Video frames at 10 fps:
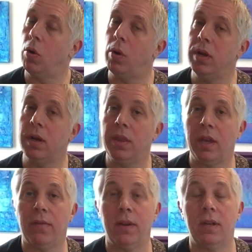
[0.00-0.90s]
or you can
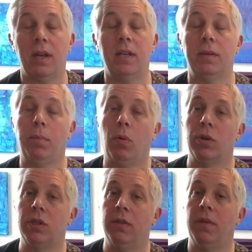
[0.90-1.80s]
think of it as a
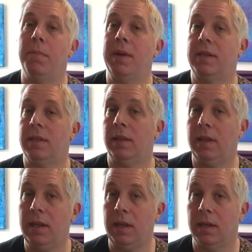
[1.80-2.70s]
portion of the
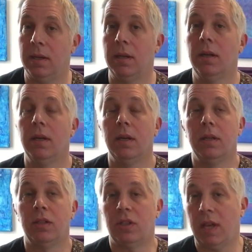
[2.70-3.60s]
Mixolydian
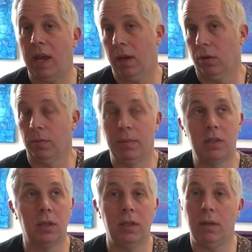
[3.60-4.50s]
scale or
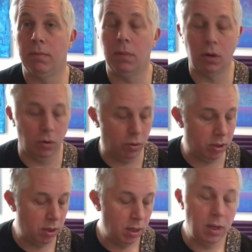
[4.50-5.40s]
Mixolydian
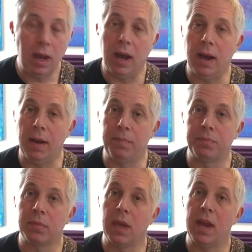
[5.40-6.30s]
mode.
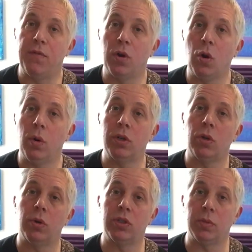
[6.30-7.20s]
If we're going
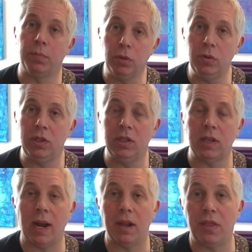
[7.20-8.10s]
towards the bluesy
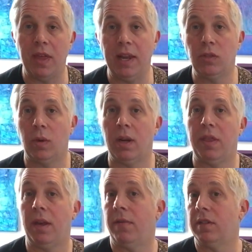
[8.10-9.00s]
side of things, we're going
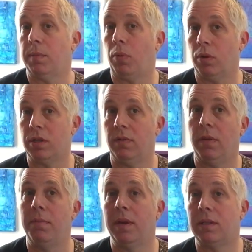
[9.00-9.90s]
to think of it as a portion of
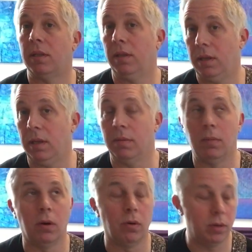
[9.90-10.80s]
the Mixolydian
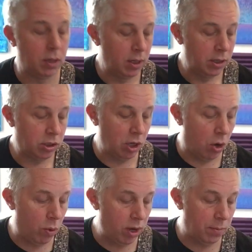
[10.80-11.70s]
mode.
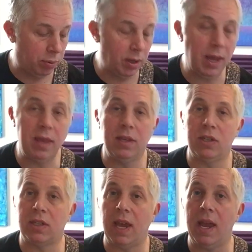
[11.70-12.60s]
So we're going to play
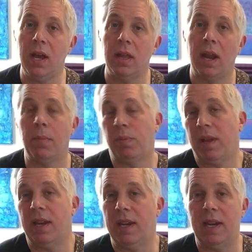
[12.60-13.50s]
this scale, and I'm
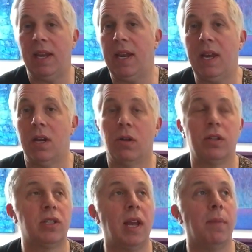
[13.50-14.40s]
playing an E.
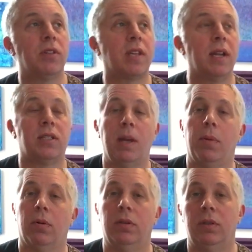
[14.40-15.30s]
Let's say I'm just got a
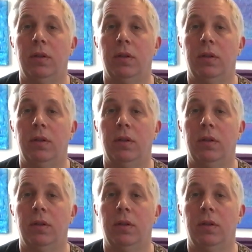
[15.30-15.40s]
simple